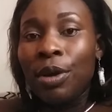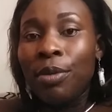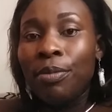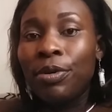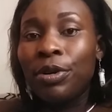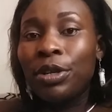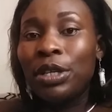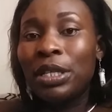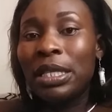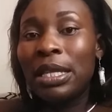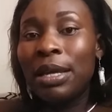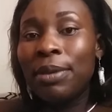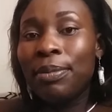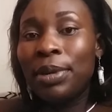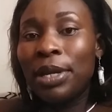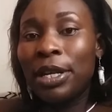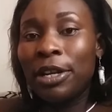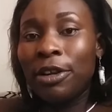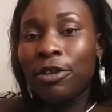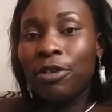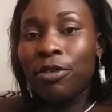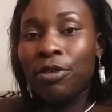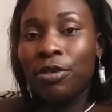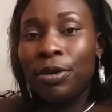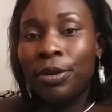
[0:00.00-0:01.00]
put them
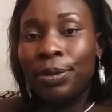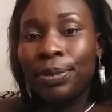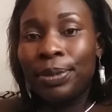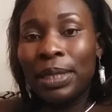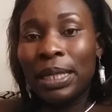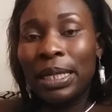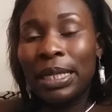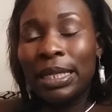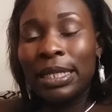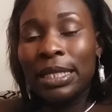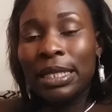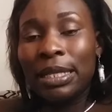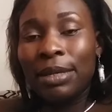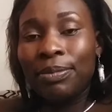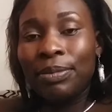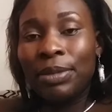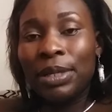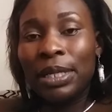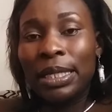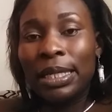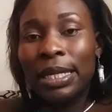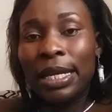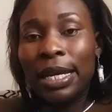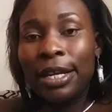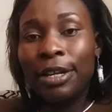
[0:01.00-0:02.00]
in groups, let them
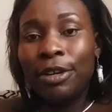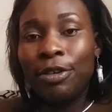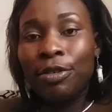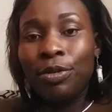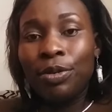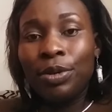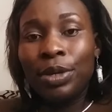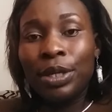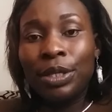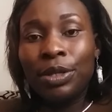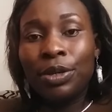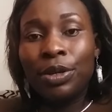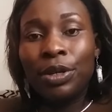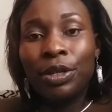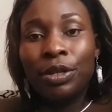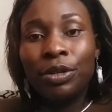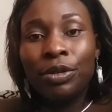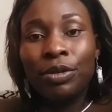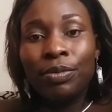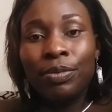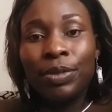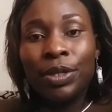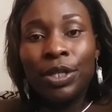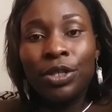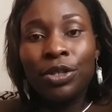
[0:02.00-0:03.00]
decide who is going
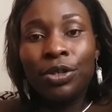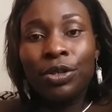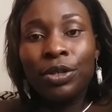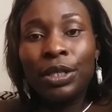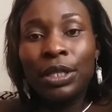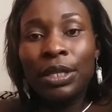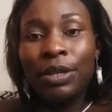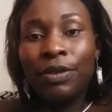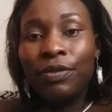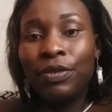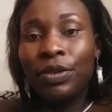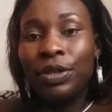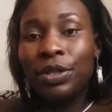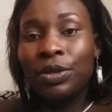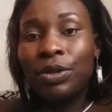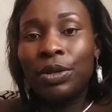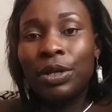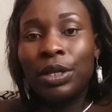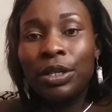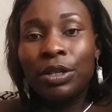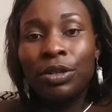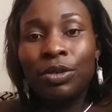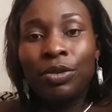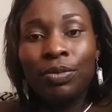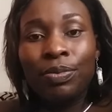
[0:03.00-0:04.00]
to be Joseph, who is
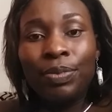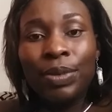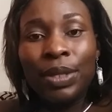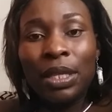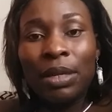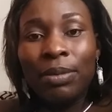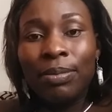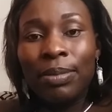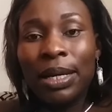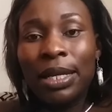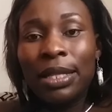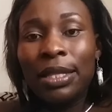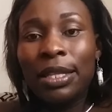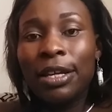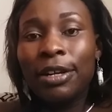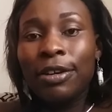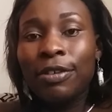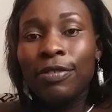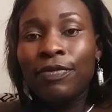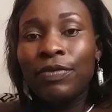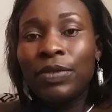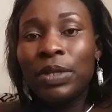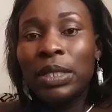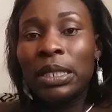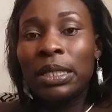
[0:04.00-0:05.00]
going to be the mother
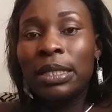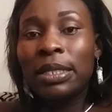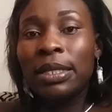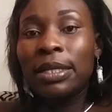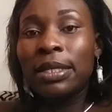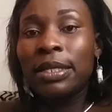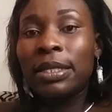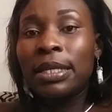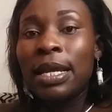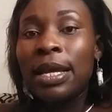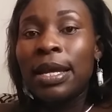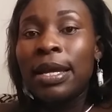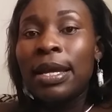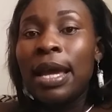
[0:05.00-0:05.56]
of Jesus,